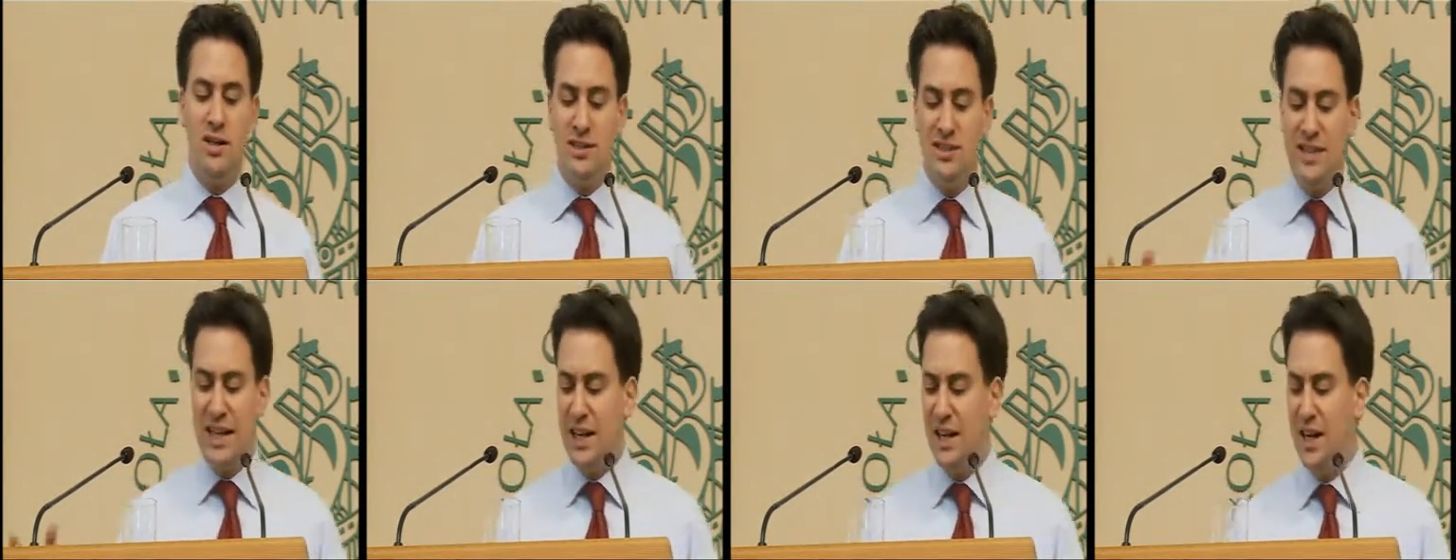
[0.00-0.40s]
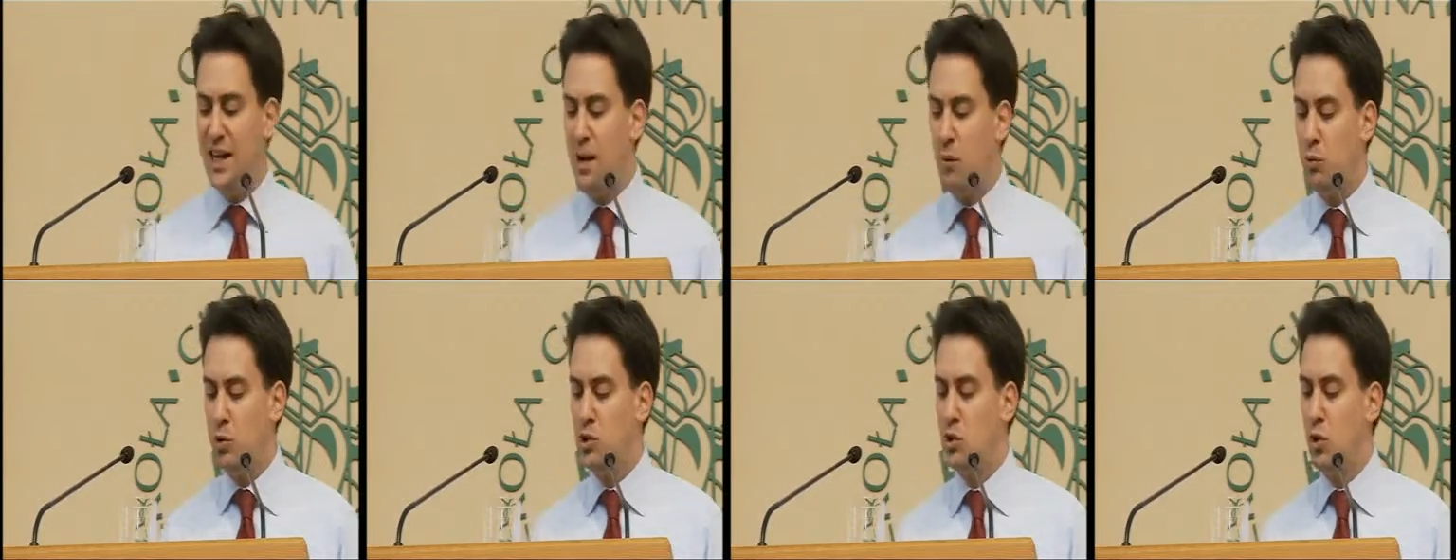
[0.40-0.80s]

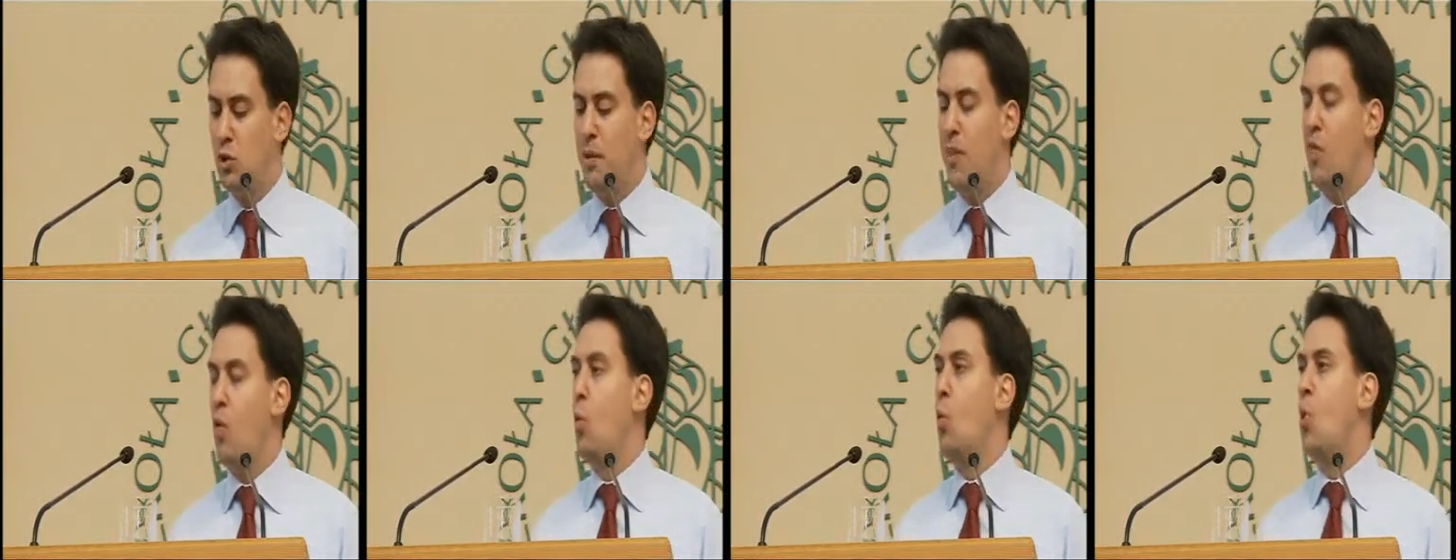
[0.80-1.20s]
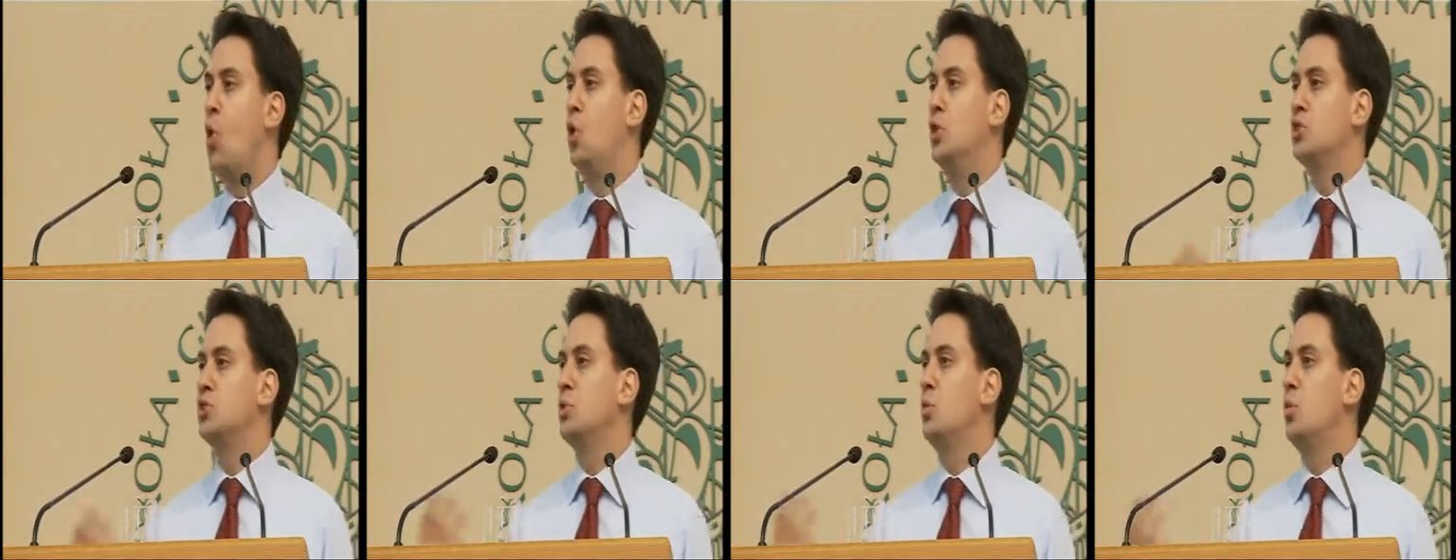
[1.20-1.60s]
Secondly, I want to talk about the
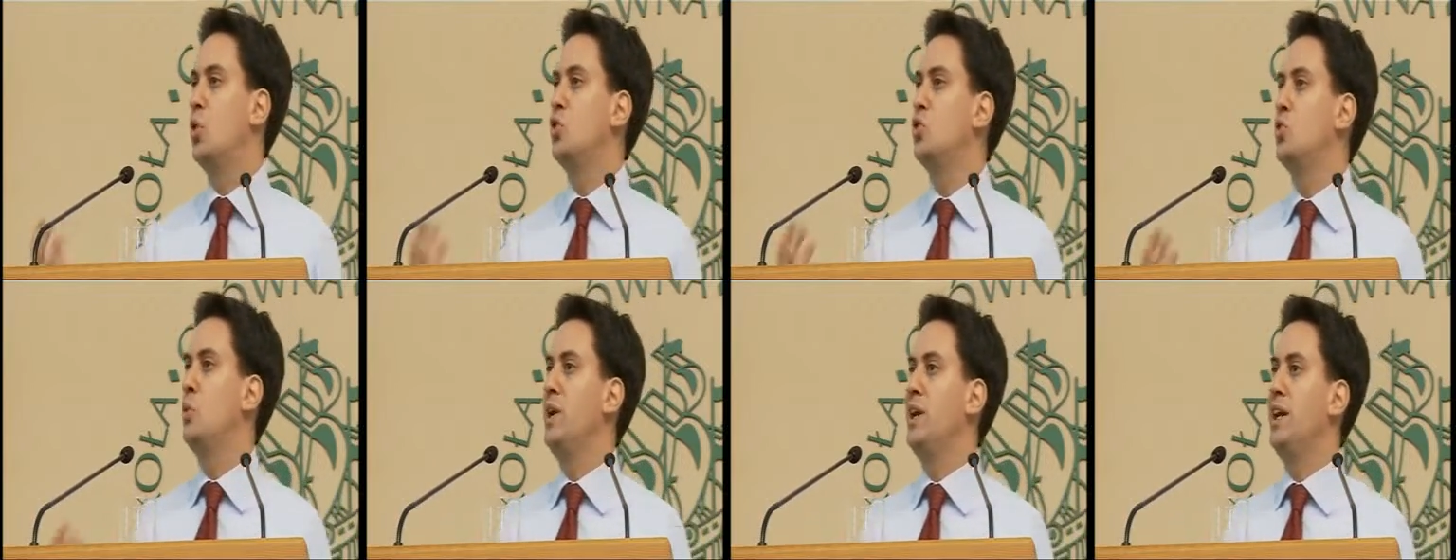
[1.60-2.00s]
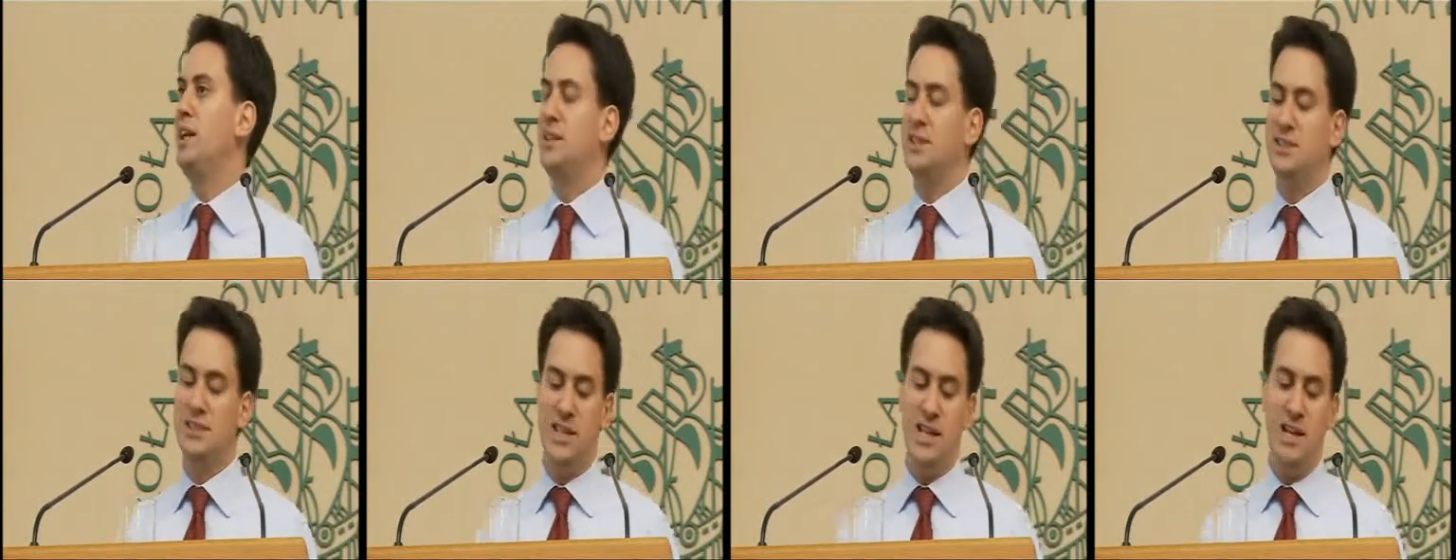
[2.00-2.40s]
what. What do we
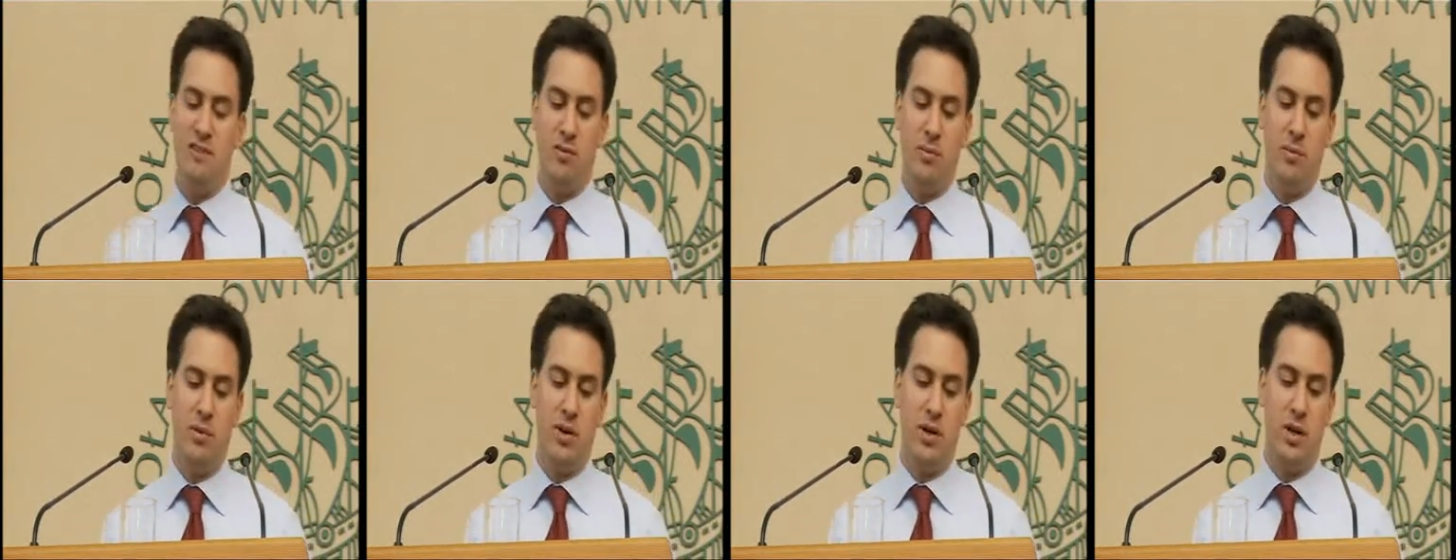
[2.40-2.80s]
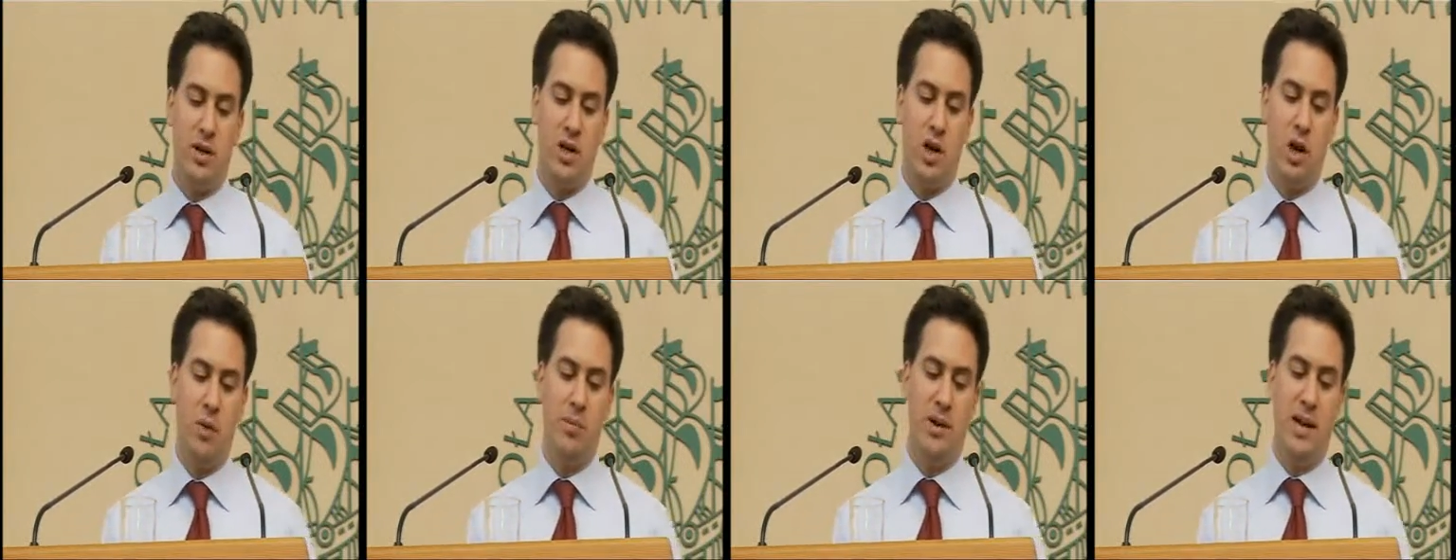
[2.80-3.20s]
need to seek from
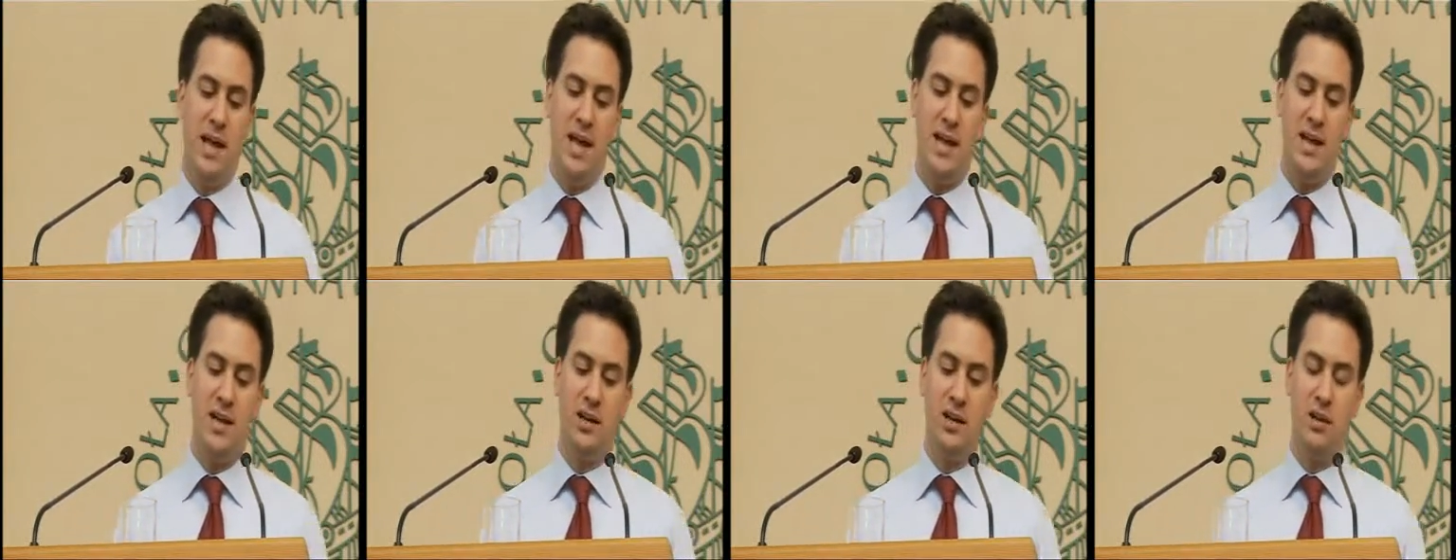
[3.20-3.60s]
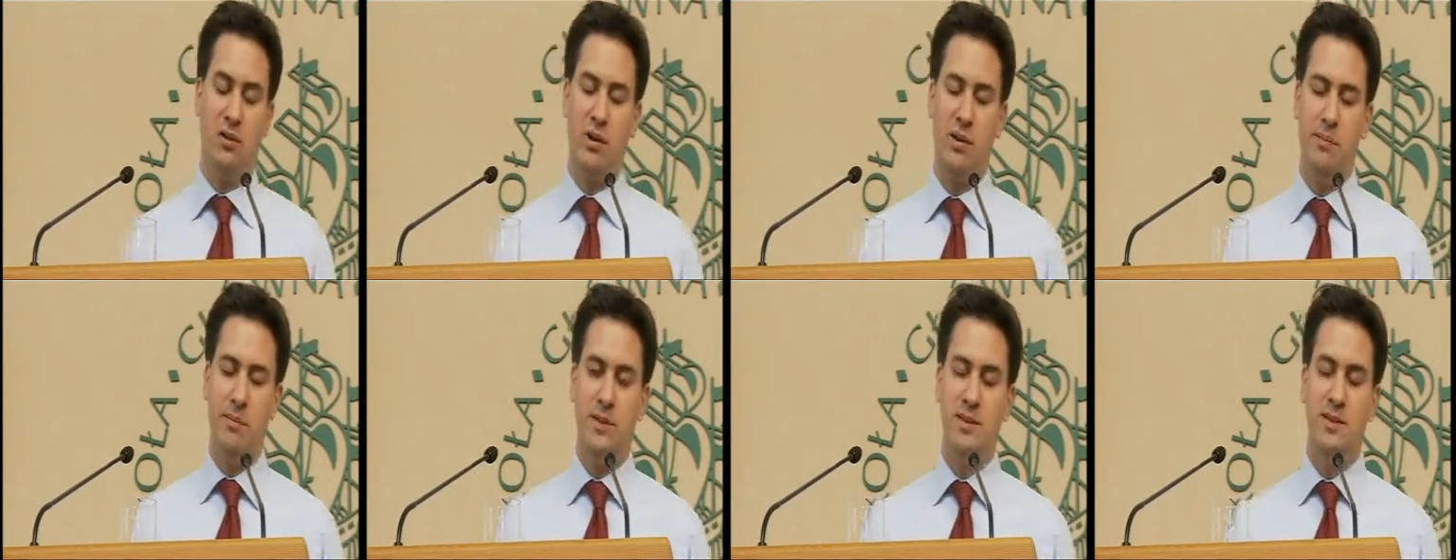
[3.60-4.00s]
a Copenhagen
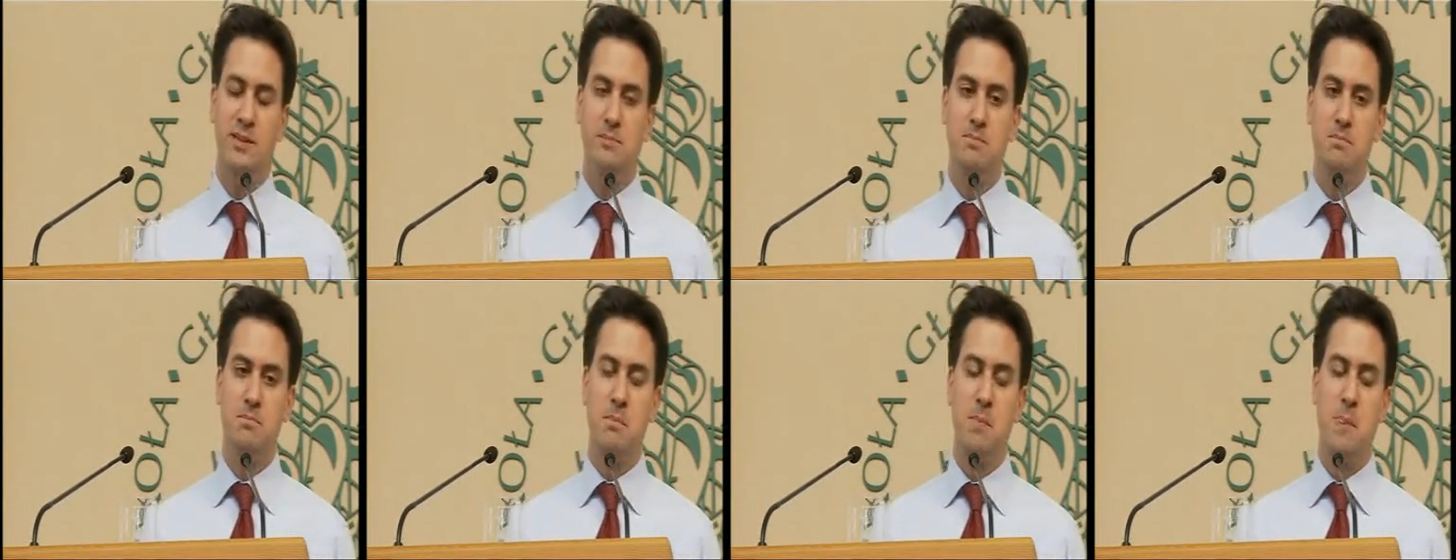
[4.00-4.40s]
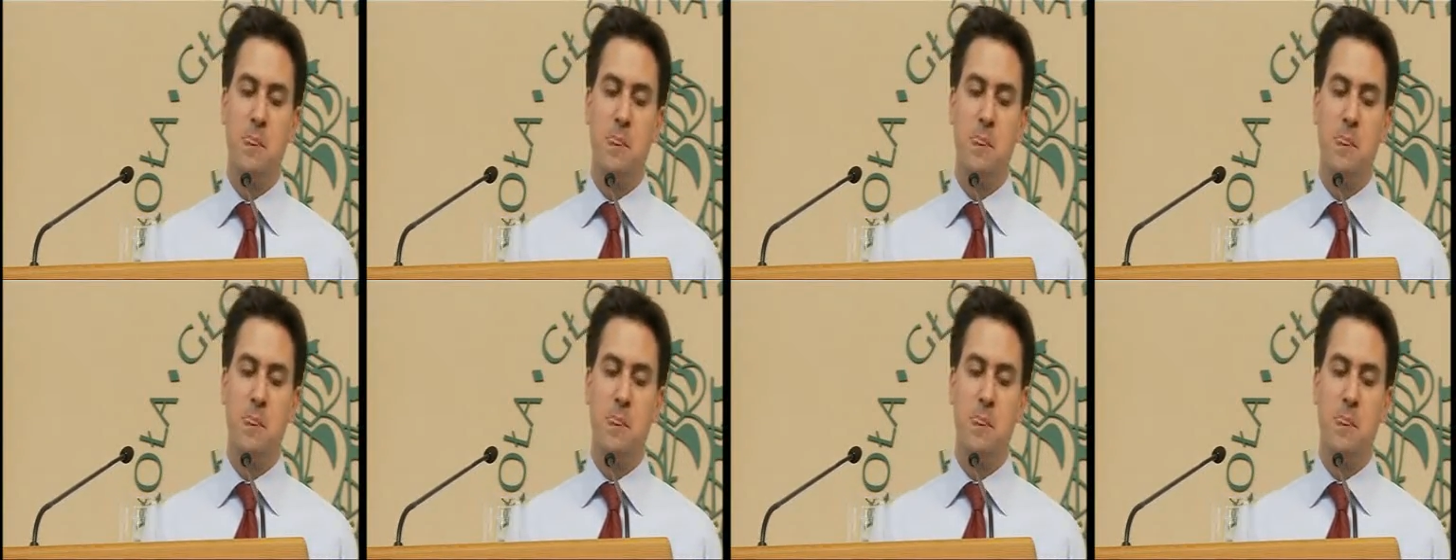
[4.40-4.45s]
agreement?